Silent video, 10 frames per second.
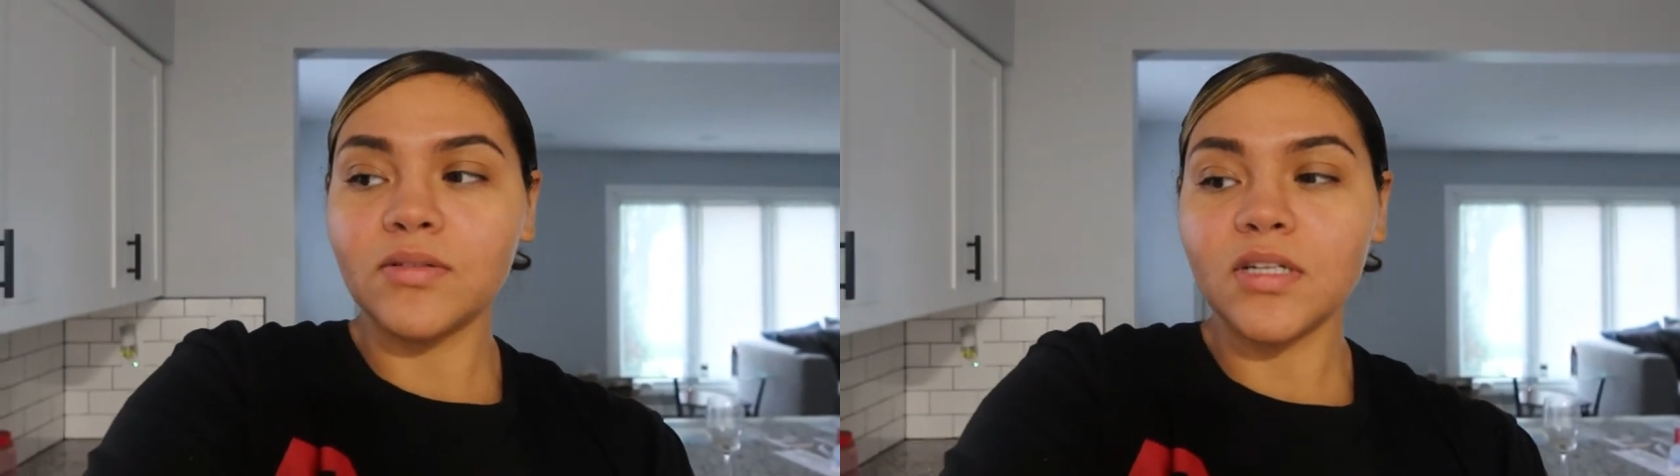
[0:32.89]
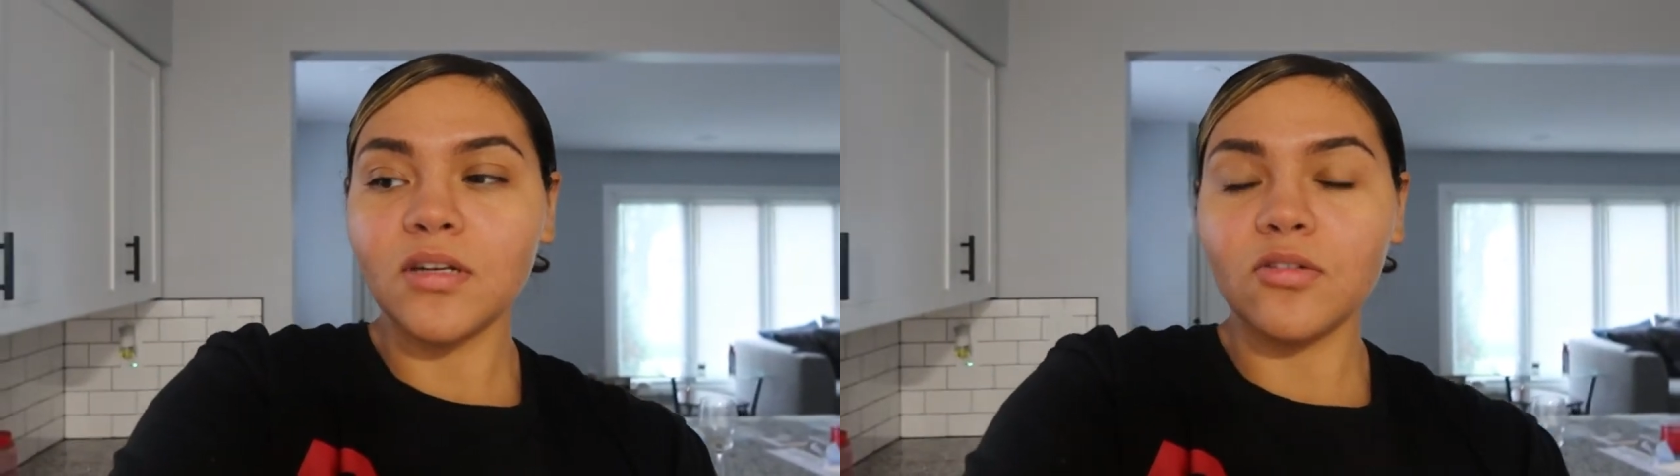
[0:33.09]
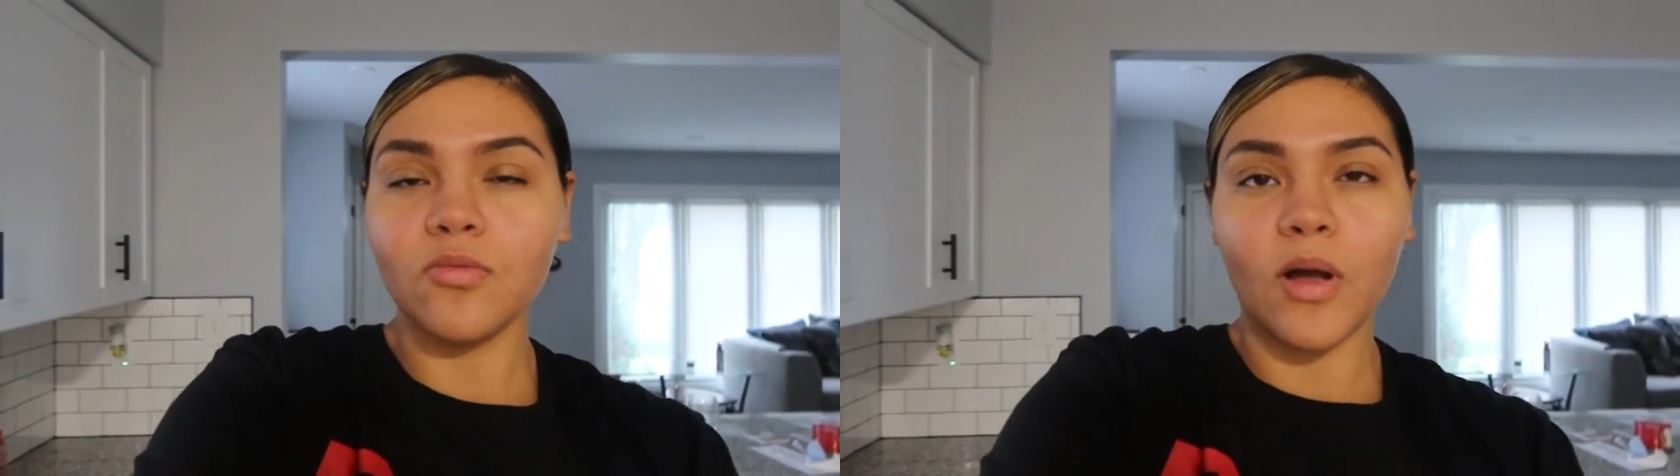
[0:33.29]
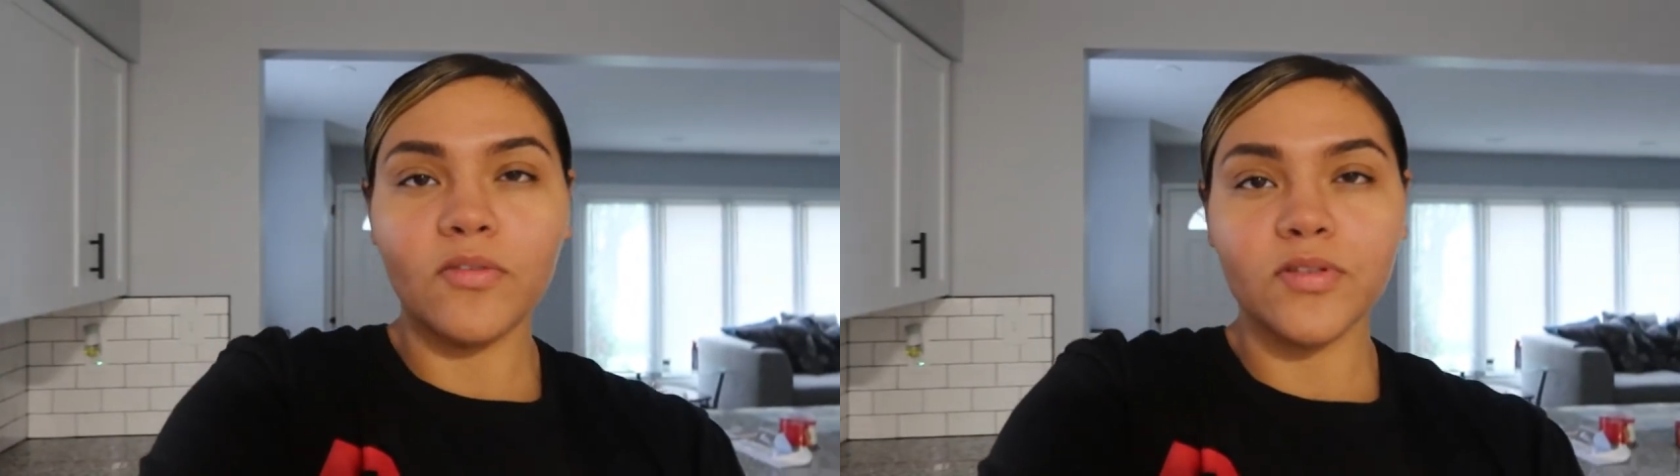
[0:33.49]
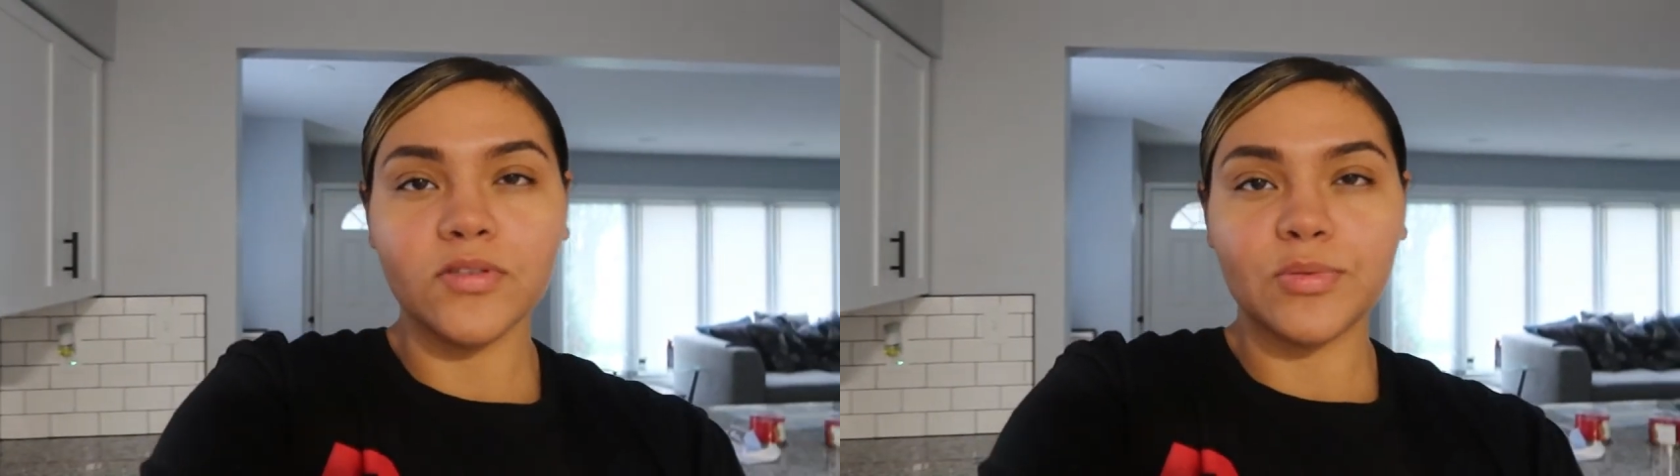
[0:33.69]
was gonna do
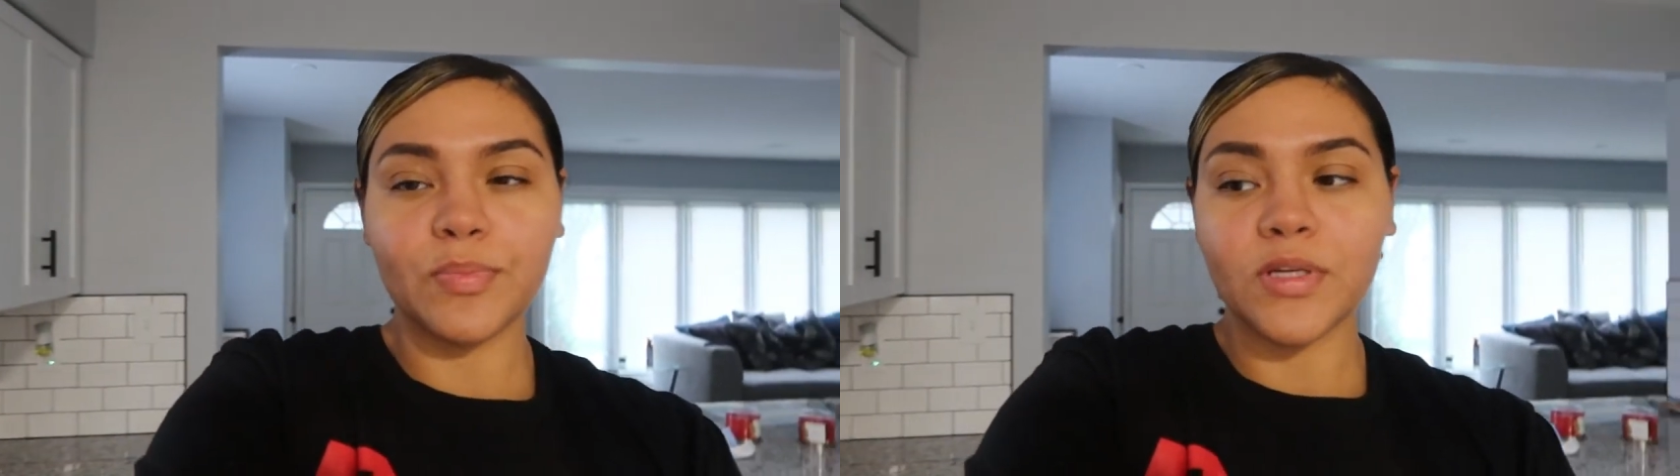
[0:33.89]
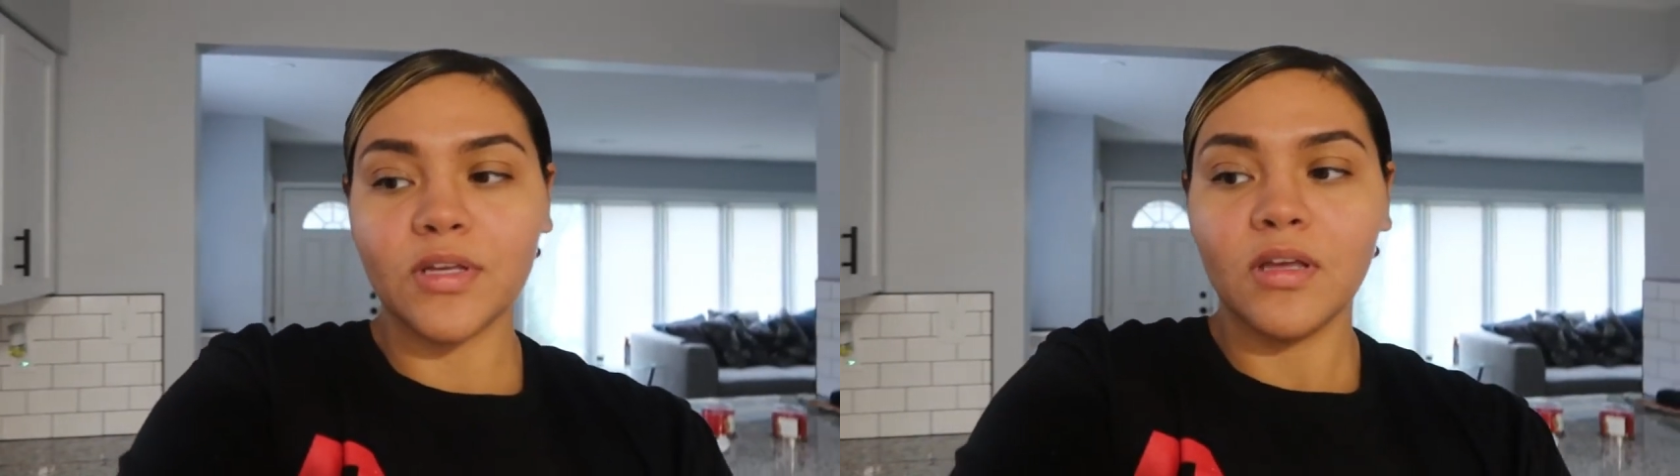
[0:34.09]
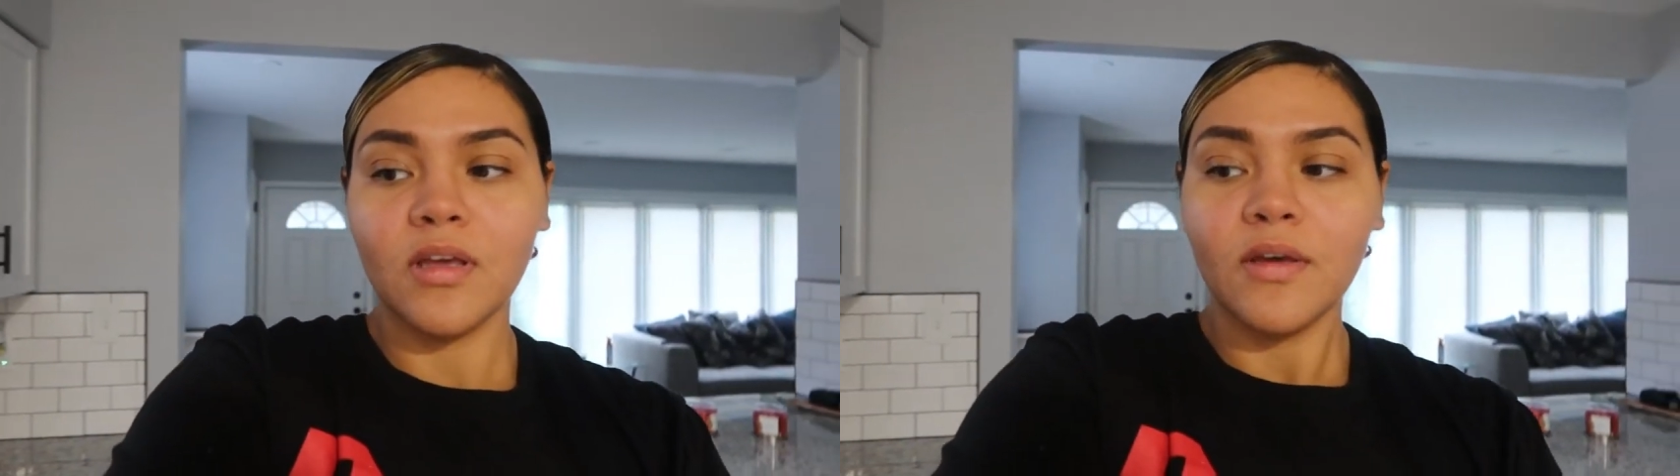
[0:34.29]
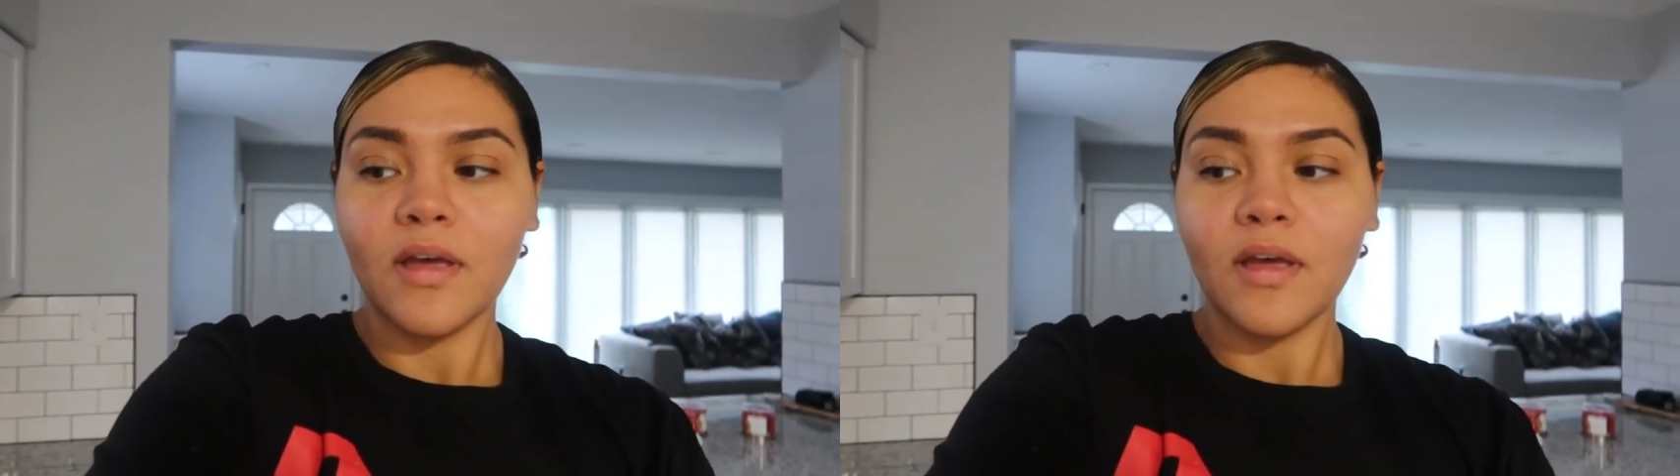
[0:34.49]
waffles but